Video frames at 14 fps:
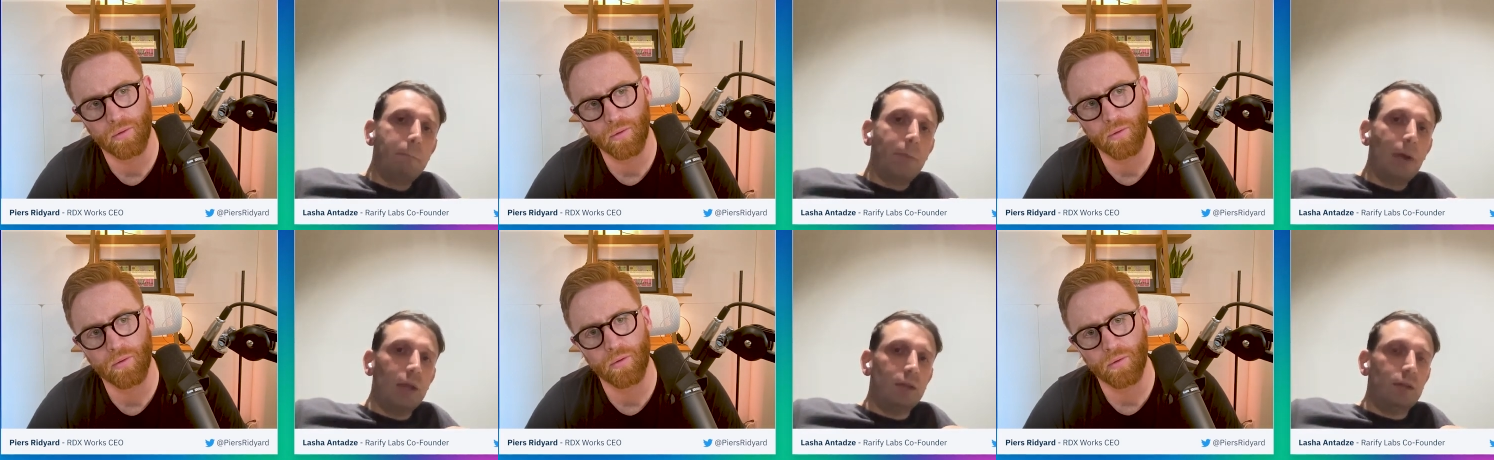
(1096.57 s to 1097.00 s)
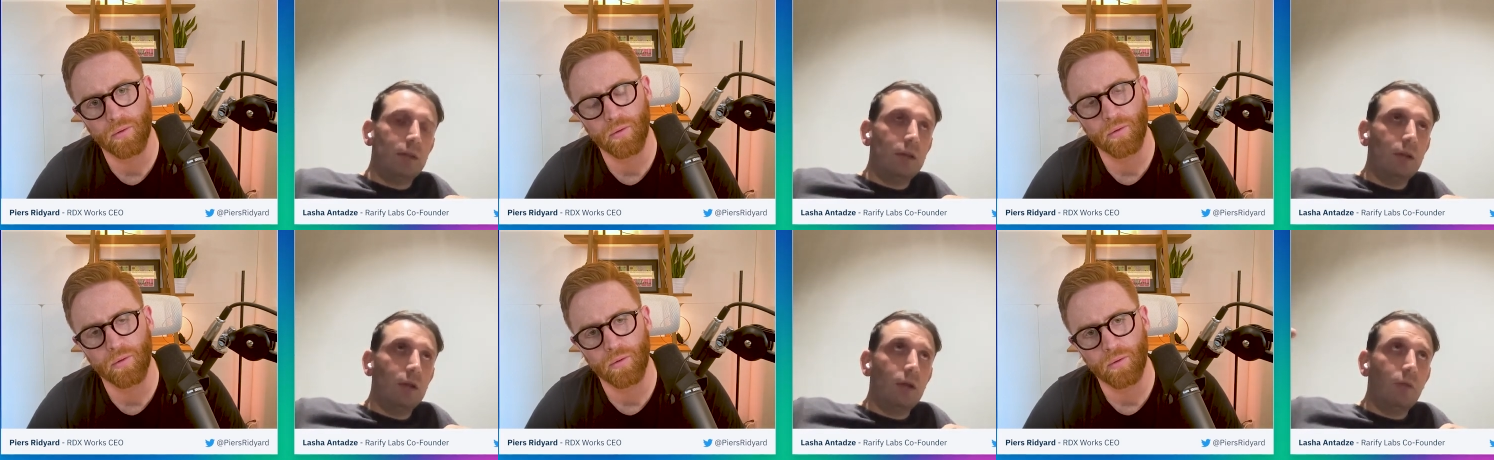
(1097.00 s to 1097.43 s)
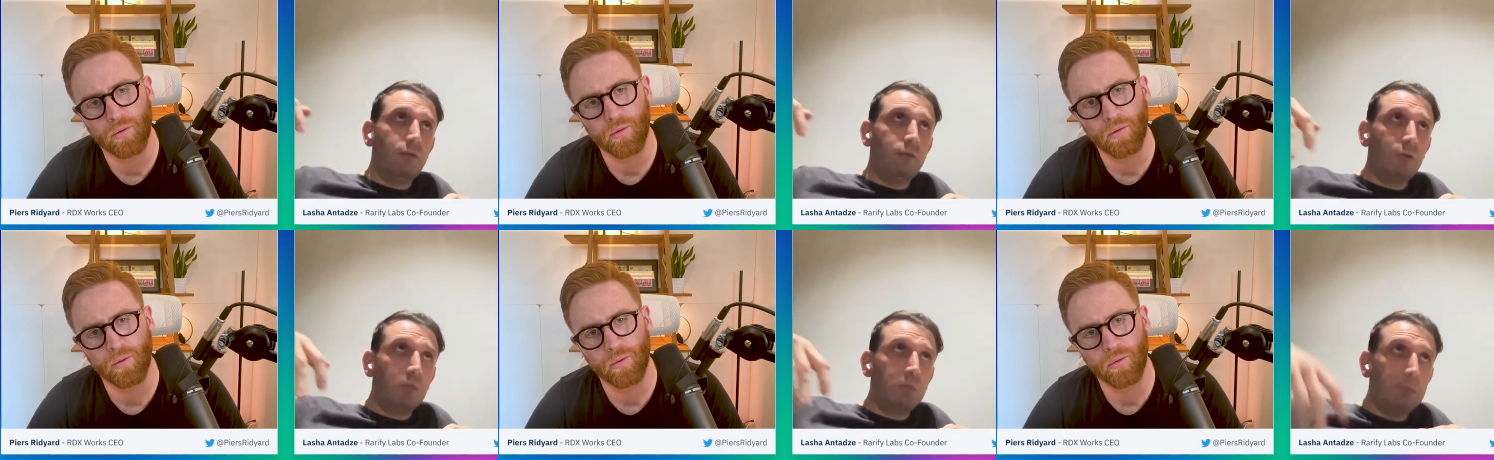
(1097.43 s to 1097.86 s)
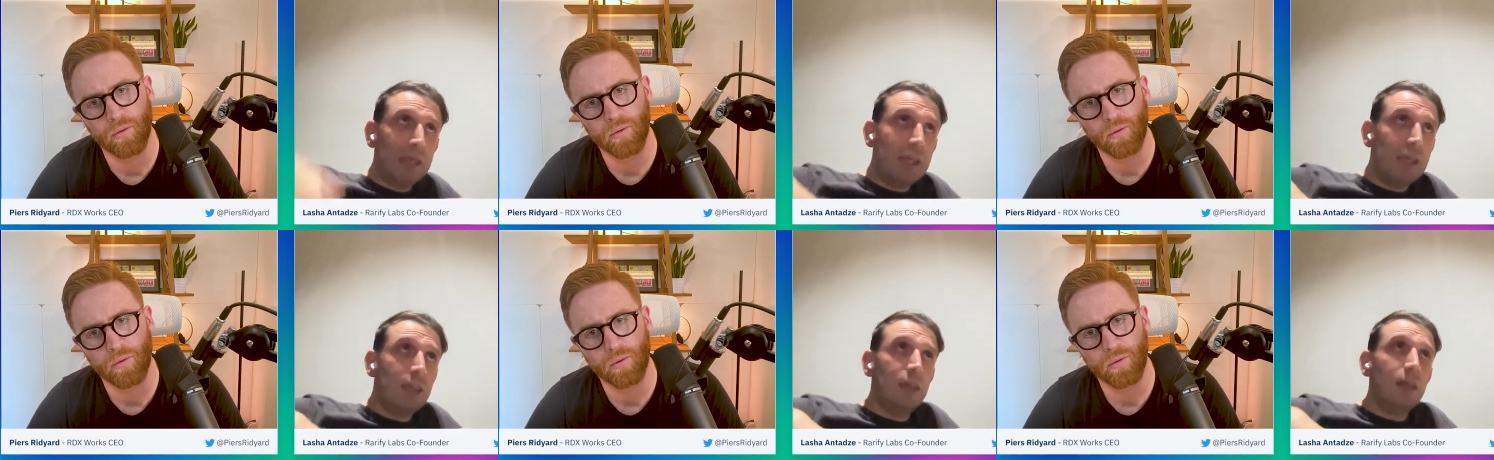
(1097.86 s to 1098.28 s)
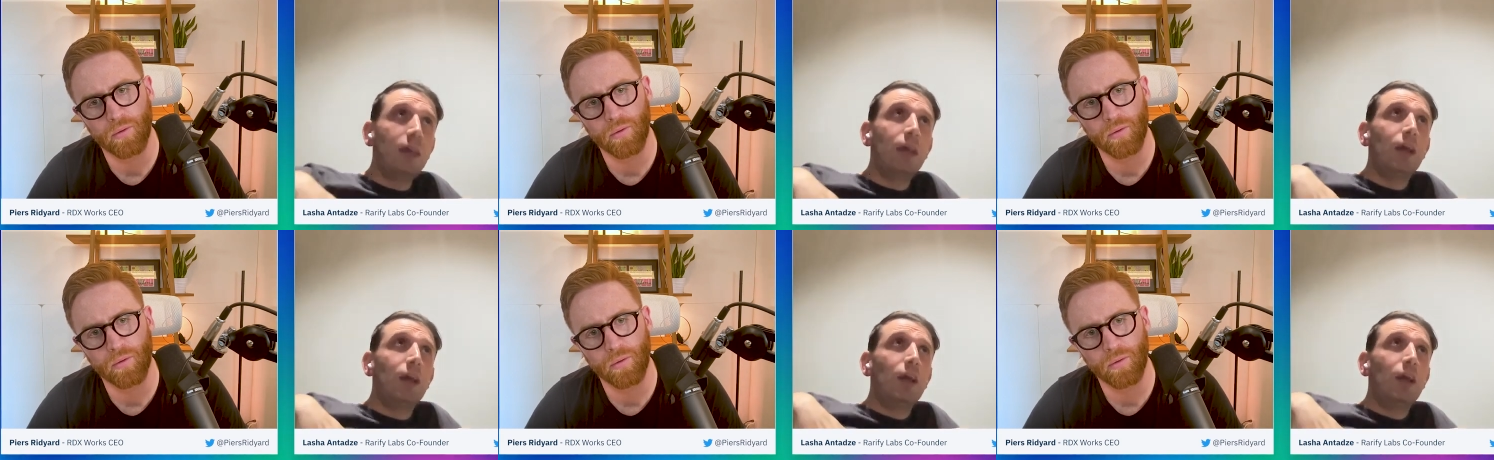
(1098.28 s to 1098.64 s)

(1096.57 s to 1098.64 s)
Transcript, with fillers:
Speaker 1: But for me,